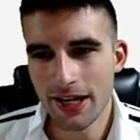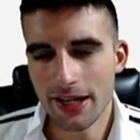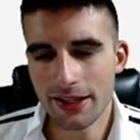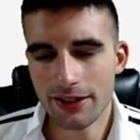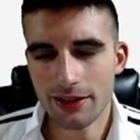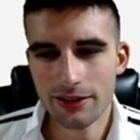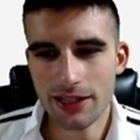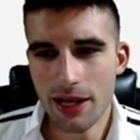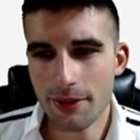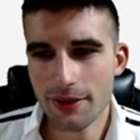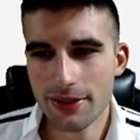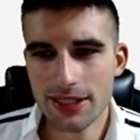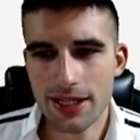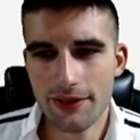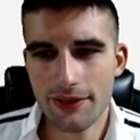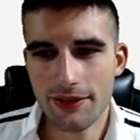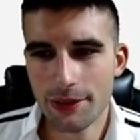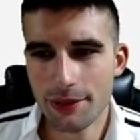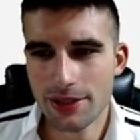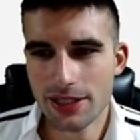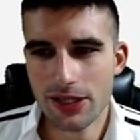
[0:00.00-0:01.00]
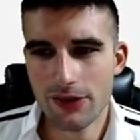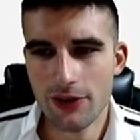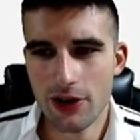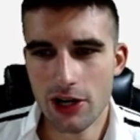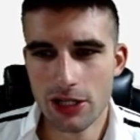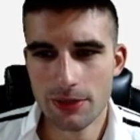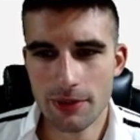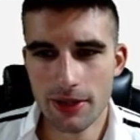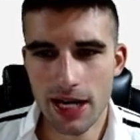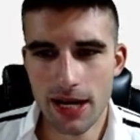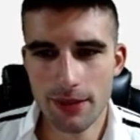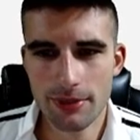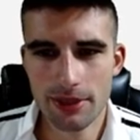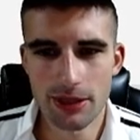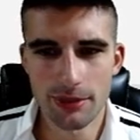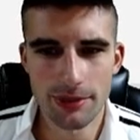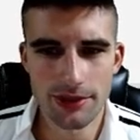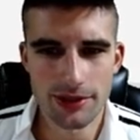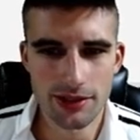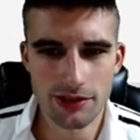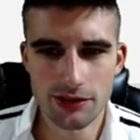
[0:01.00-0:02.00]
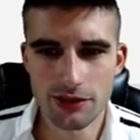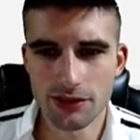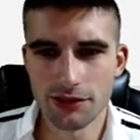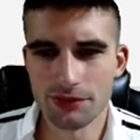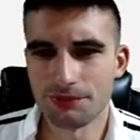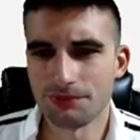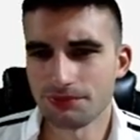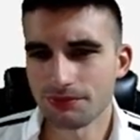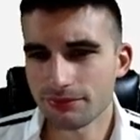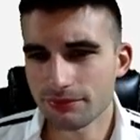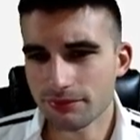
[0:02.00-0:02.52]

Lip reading: And they're allowing 70 receiving yards per game to the position,